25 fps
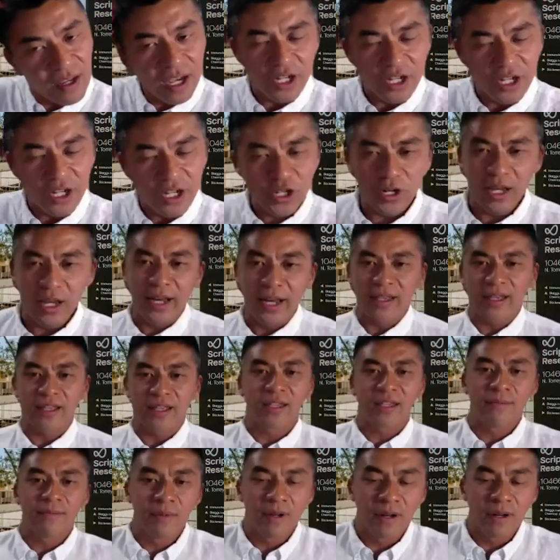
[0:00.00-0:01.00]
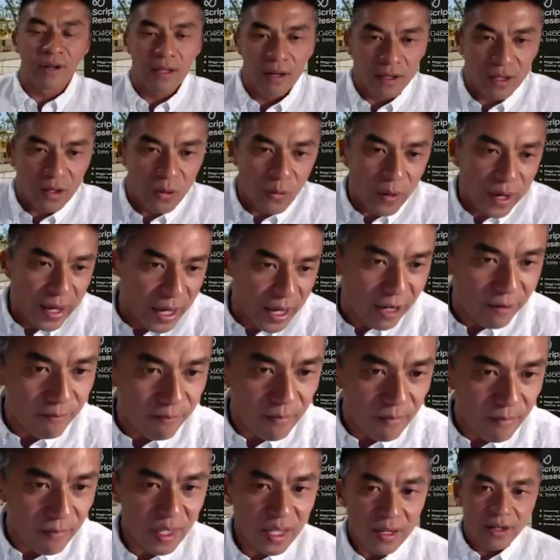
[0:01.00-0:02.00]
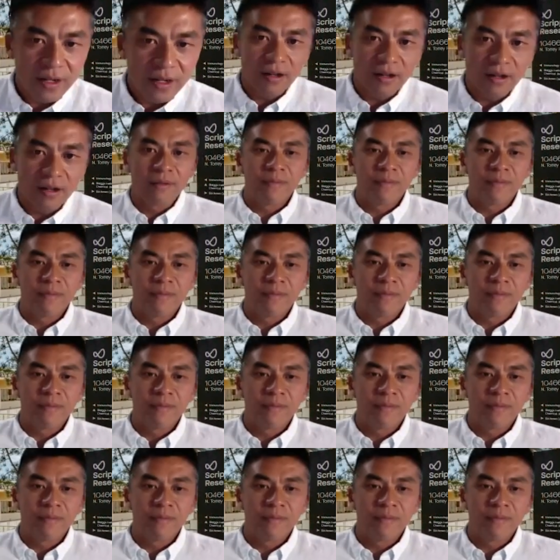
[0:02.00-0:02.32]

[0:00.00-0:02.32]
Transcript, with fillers: I try to highlight them along the way here,